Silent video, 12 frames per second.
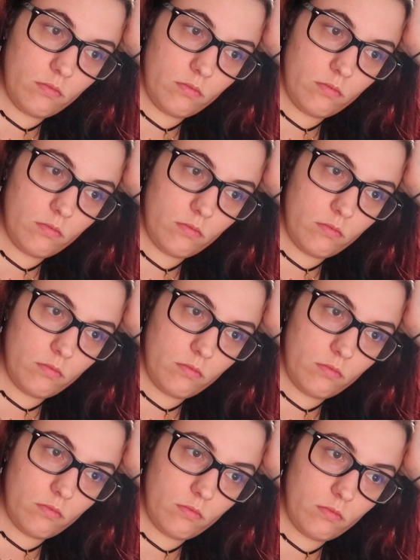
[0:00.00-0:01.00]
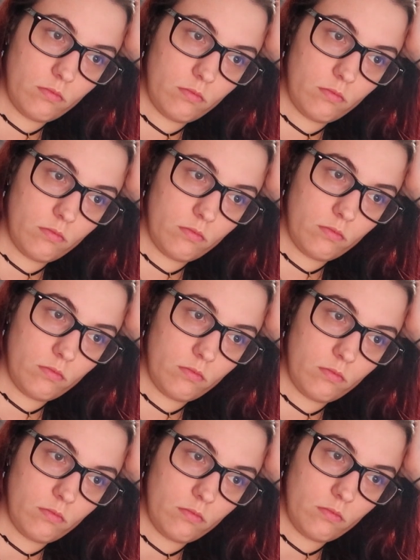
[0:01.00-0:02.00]

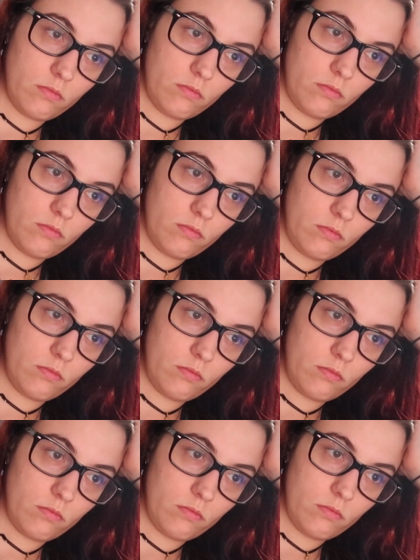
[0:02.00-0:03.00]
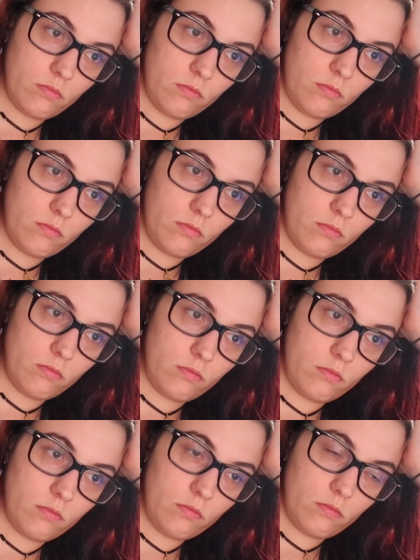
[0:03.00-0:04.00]

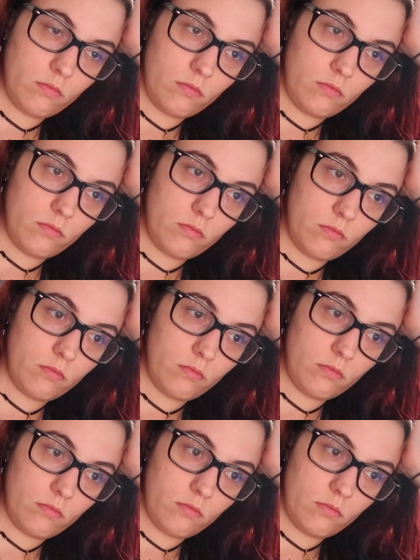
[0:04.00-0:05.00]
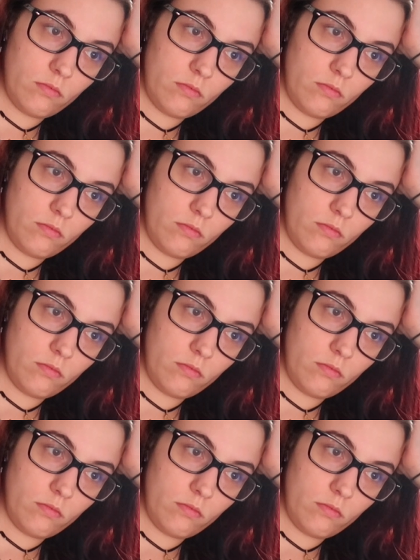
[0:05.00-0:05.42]
(no one is talking)